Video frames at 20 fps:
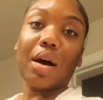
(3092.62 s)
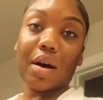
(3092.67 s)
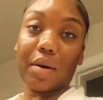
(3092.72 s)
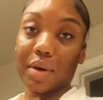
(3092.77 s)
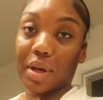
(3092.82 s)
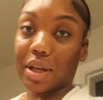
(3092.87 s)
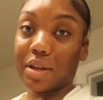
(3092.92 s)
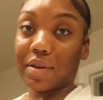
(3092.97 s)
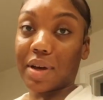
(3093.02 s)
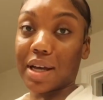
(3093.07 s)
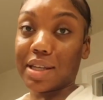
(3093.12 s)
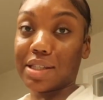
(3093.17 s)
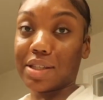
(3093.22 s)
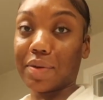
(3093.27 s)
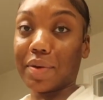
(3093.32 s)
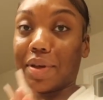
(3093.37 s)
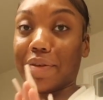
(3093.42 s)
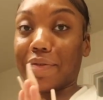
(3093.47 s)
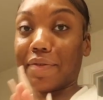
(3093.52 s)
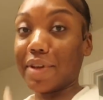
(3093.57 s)
Okay, you guys,
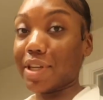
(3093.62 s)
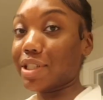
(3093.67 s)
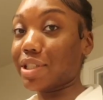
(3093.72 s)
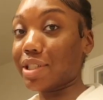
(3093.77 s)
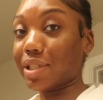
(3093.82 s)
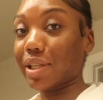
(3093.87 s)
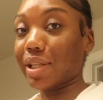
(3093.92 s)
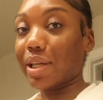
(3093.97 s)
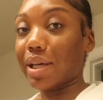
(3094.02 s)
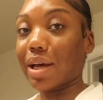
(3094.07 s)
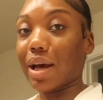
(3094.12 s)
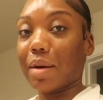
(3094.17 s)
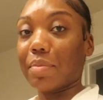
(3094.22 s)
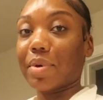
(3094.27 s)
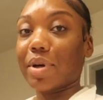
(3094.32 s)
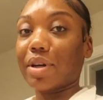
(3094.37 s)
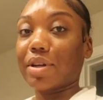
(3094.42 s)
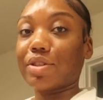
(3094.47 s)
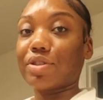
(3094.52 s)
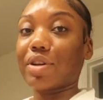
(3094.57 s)
so eventually
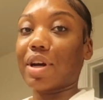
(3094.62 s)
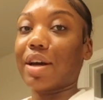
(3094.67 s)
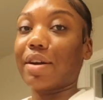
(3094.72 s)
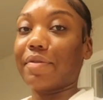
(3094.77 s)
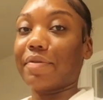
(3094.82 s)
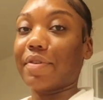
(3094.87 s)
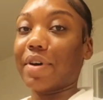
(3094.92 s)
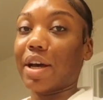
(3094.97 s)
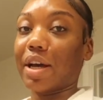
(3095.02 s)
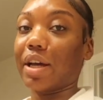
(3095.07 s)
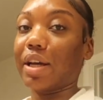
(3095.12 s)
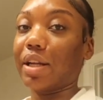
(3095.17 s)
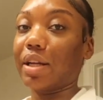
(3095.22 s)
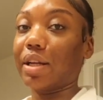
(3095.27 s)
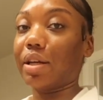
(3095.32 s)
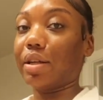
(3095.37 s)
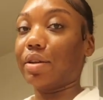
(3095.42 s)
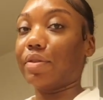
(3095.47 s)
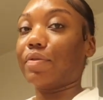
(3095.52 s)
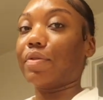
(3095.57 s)
I'm gonna try to
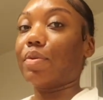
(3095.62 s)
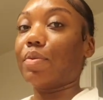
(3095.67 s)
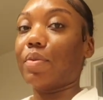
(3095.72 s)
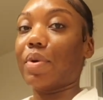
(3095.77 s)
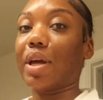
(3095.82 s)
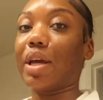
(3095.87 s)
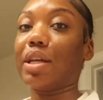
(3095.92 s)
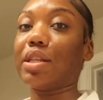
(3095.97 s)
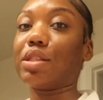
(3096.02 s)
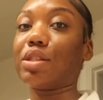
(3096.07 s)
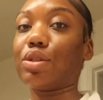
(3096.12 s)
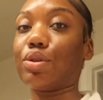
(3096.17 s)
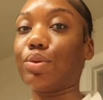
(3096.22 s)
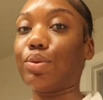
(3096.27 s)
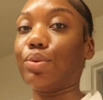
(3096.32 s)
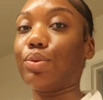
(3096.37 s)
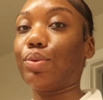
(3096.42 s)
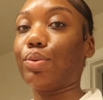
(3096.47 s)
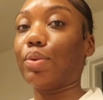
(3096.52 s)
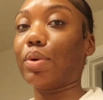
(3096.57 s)
find a different way
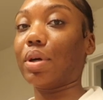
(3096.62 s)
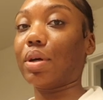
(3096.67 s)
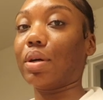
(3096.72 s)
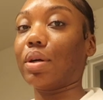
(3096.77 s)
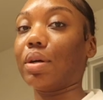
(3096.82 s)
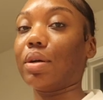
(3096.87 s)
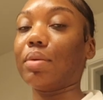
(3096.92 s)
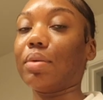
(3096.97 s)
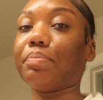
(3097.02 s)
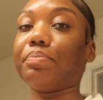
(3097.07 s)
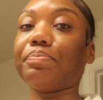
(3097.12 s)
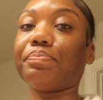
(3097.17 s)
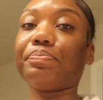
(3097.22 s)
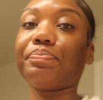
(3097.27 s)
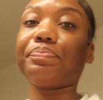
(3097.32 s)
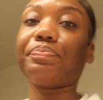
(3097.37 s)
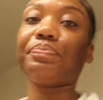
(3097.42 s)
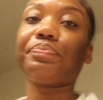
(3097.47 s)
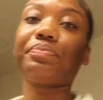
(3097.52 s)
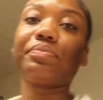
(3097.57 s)
to, um,
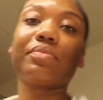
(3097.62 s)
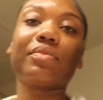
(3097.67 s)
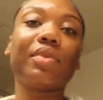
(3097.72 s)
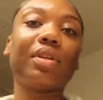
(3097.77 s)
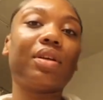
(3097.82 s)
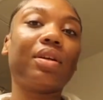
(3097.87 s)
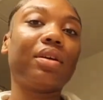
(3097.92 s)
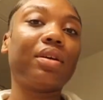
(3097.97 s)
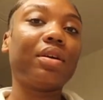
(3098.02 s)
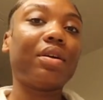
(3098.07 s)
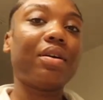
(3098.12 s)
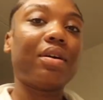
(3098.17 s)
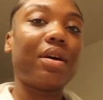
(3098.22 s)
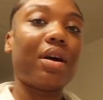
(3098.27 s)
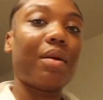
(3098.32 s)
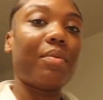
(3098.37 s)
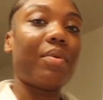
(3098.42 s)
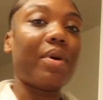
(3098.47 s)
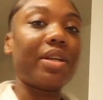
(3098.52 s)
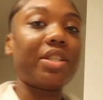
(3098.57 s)

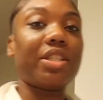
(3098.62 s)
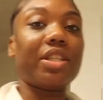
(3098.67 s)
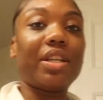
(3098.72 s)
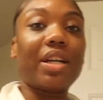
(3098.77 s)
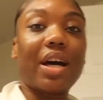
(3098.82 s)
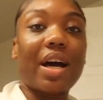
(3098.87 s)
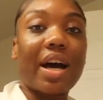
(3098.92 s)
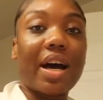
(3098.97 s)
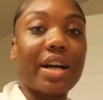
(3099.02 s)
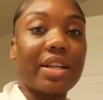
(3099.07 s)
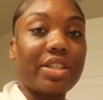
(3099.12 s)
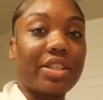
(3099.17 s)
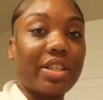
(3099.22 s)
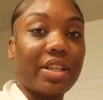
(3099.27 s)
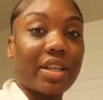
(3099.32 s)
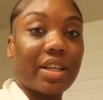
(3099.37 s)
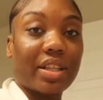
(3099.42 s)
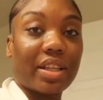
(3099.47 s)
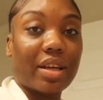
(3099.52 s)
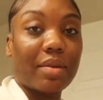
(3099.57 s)
I'm watching A Hot
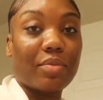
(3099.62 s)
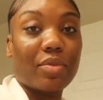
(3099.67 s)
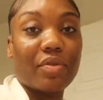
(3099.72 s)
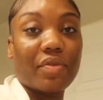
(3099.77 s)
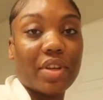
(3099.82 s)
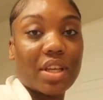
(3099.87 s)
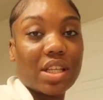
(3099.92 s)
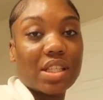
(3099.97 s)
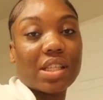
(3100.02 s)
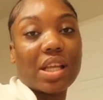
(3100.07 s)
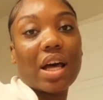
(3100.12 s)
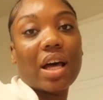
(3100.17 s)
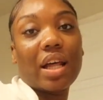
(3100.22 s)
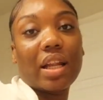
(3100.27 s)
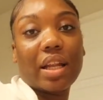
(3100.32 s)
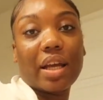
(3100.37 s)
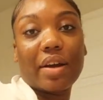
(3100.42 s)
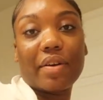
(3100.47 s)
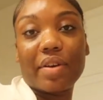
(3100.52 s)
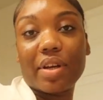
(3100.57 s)
Chick. That movie is
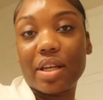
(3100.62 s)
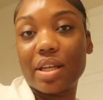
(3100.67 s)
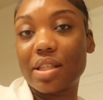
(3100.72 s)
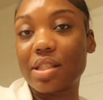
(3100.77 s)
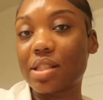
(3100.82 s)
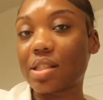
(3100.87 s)
hilarious.